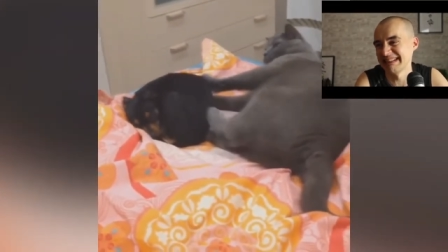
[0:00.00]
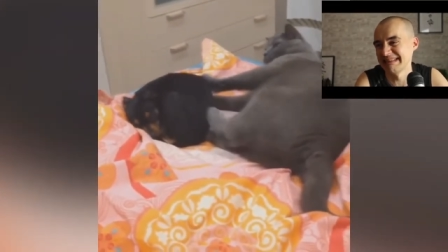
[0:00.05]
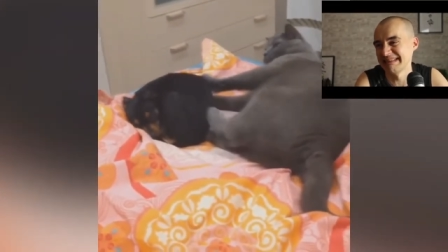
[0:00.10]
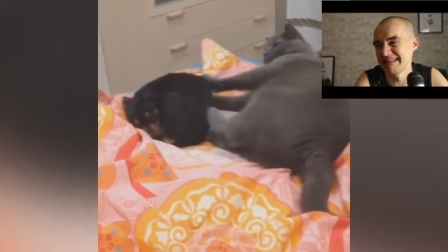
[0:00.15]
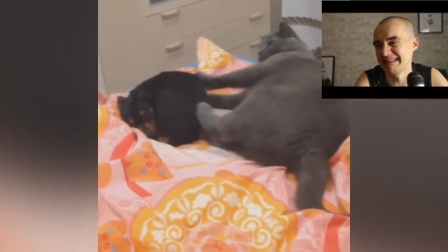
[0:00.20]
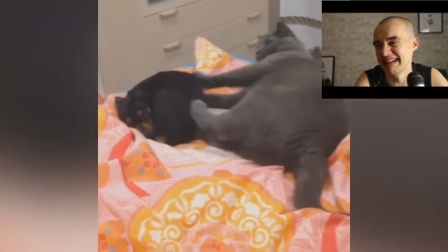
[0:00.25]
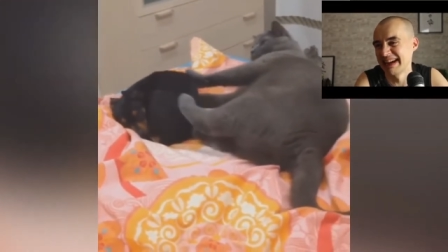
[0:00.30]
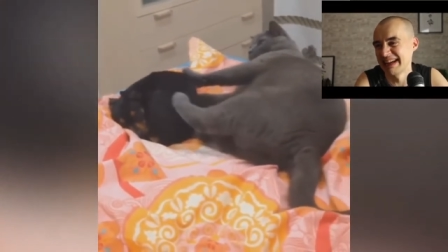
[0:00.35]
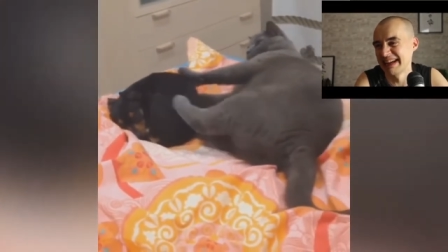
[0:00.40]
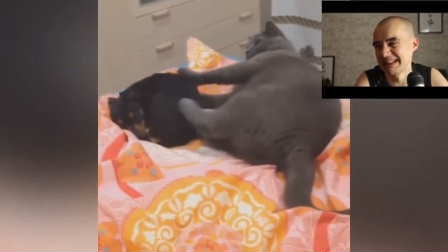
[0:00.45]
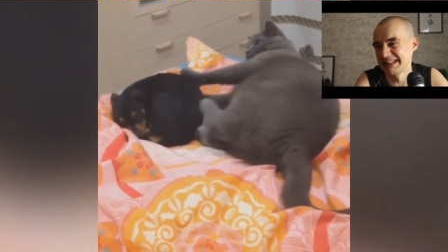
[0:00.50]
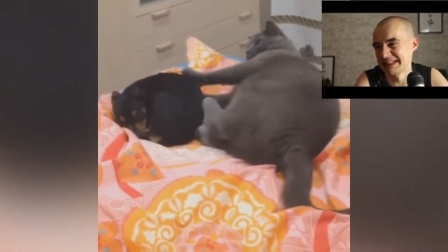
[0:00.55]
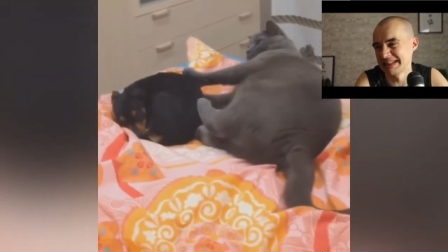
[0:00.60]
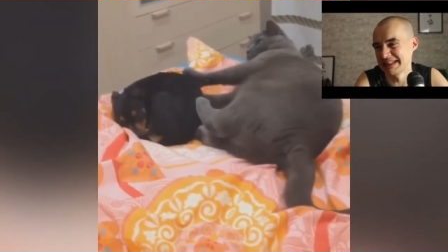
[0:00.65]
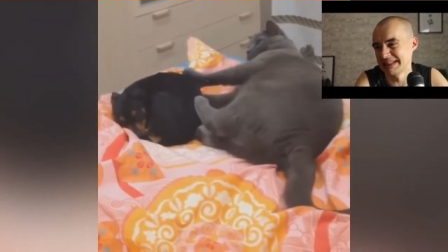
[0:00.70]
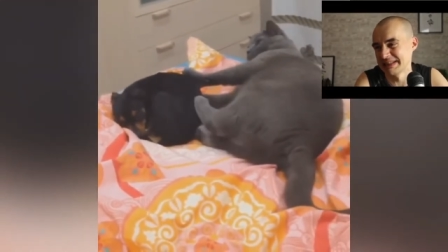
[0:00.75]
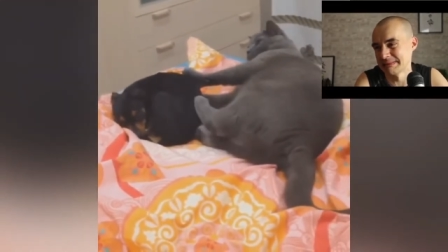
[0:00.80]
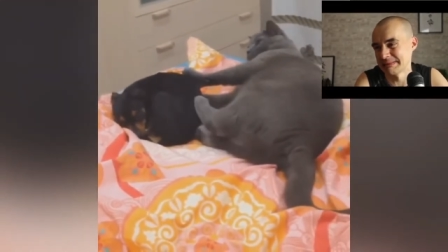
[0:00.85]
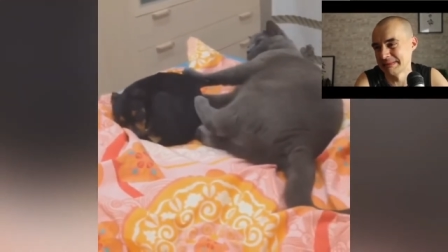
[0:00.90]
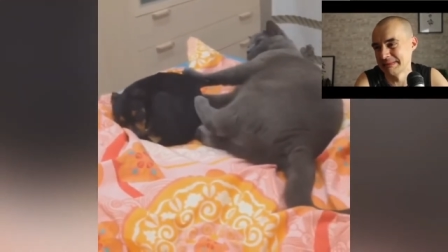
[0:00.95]
I
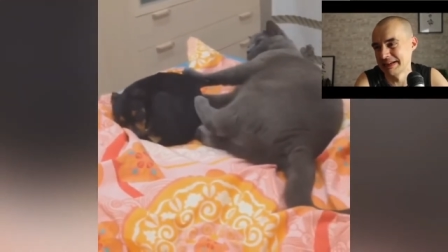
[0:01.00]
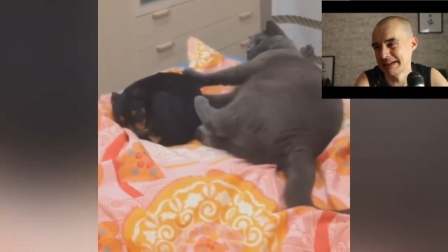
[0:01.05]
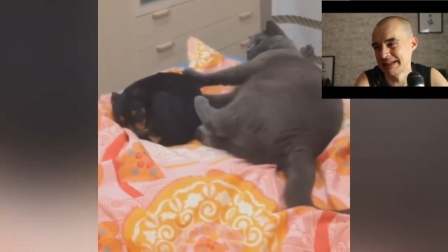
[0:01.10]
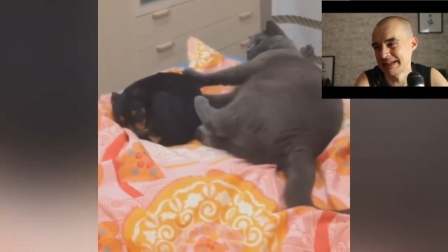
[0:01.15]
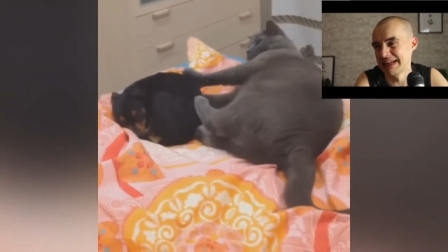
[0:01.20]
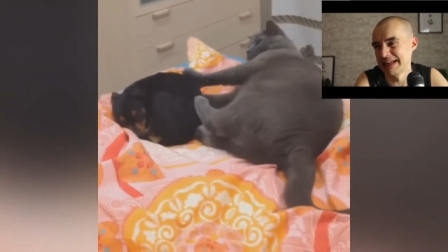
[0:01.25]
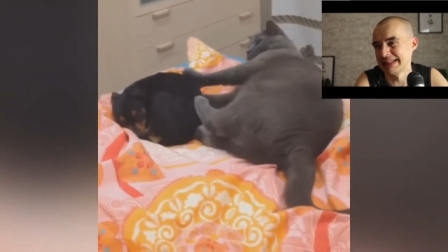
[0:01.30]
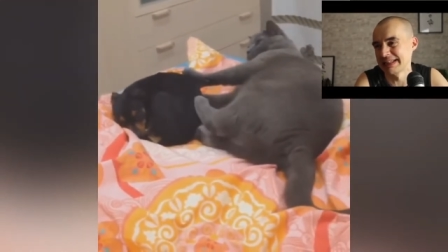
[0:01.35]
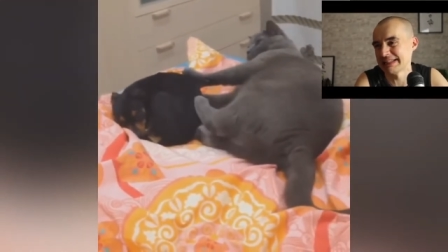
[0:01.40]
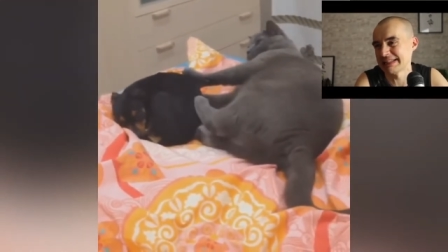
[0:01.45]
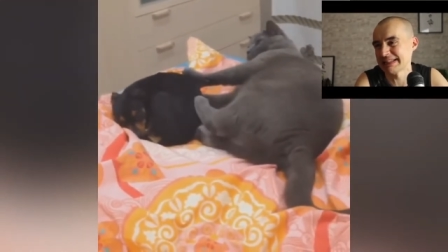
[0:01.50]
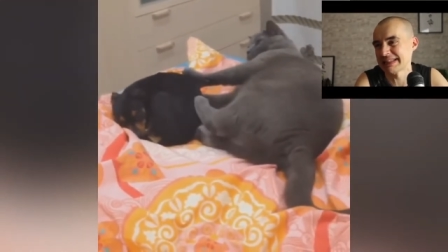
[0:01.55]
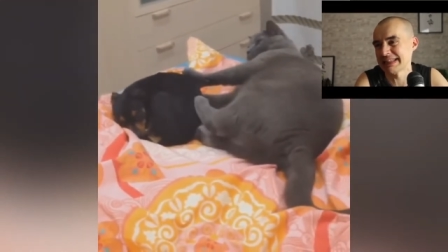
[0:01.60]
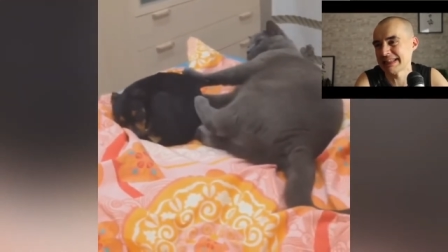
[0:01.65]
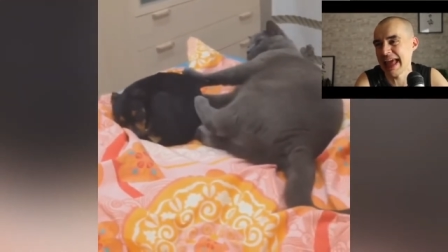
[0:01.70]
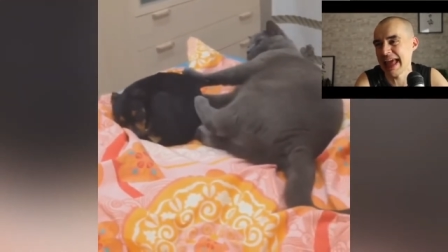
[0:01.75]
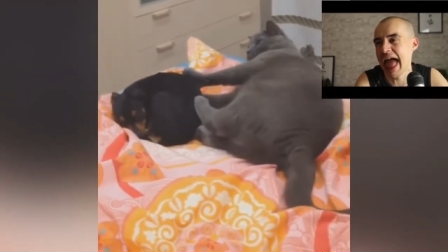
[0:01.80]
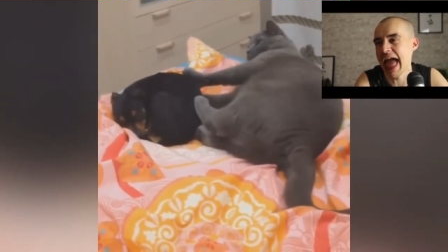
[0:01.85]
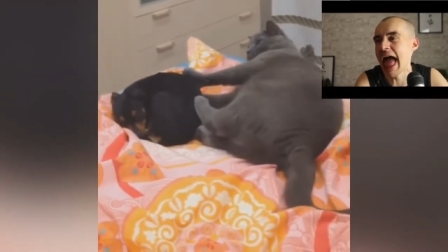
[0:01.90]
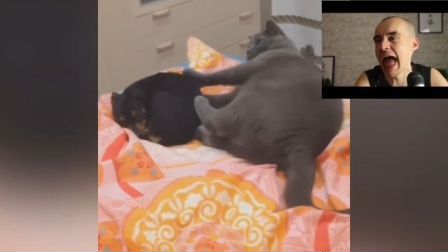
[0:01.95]
just want to
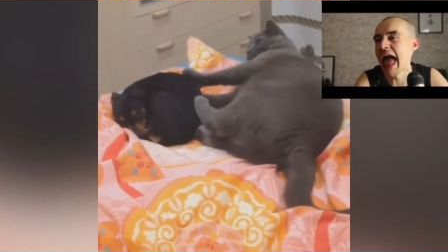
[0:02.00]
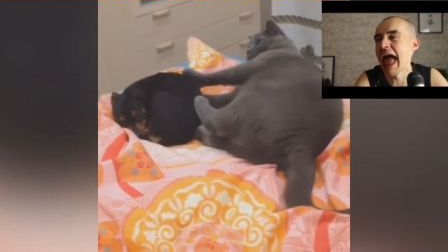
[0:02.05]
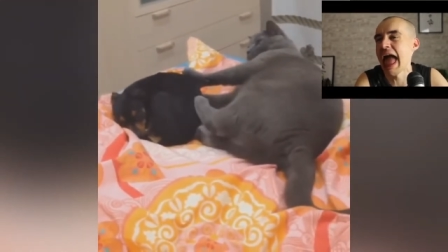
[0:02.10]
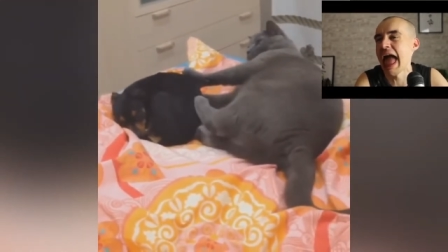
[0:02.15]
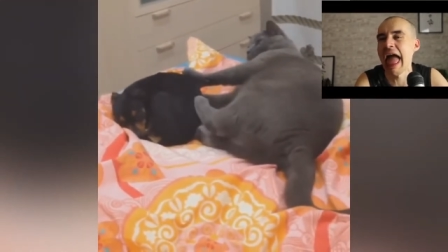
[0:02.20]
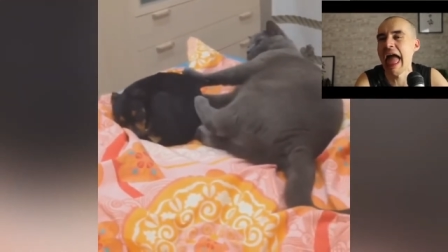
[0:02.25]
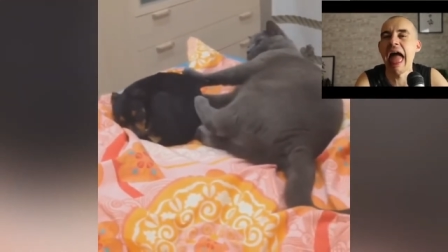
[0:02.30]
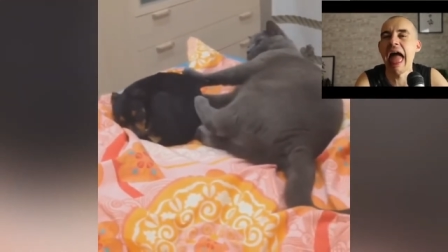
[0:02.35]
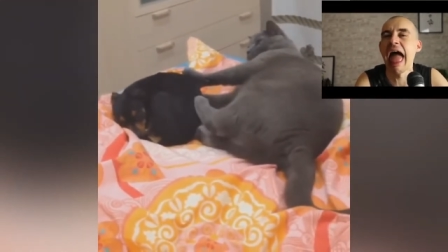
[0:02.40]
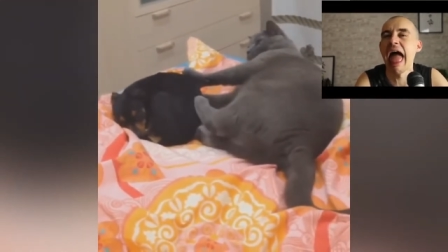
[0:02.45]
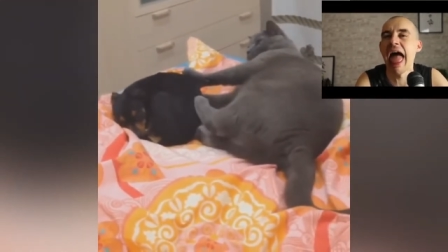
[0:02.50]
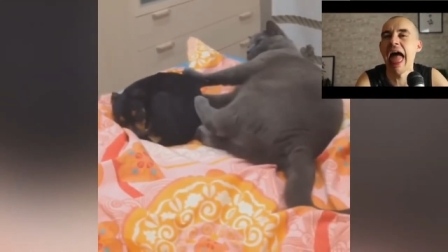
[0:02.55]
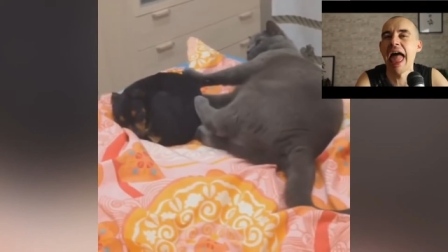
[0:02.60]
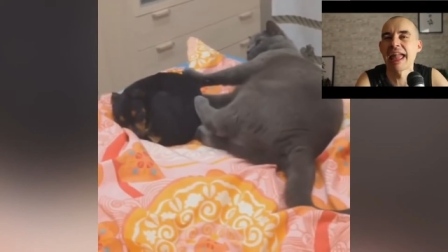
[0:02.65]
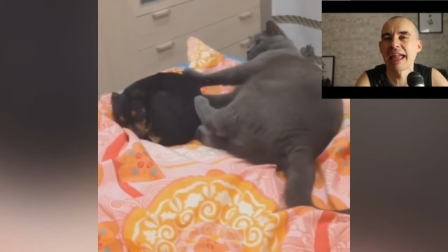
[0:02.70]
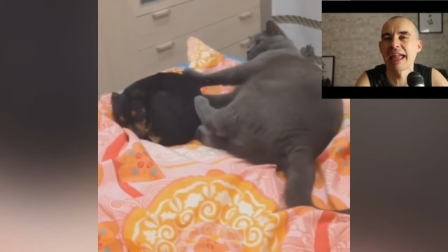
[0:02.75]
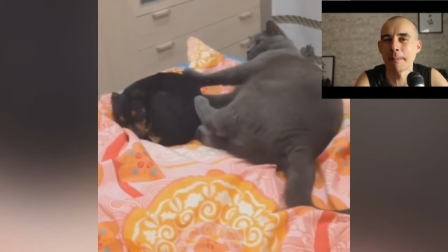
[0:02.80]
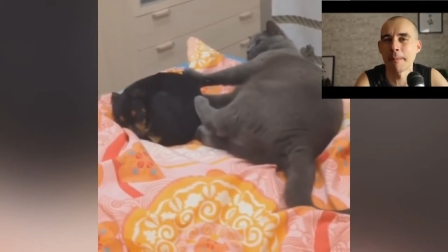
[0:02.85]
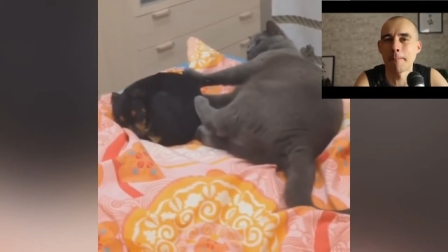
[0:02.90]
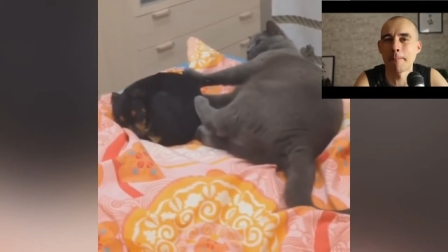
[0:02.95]

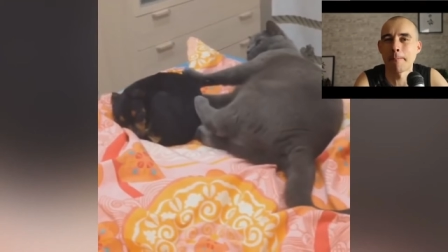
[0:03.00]
stay.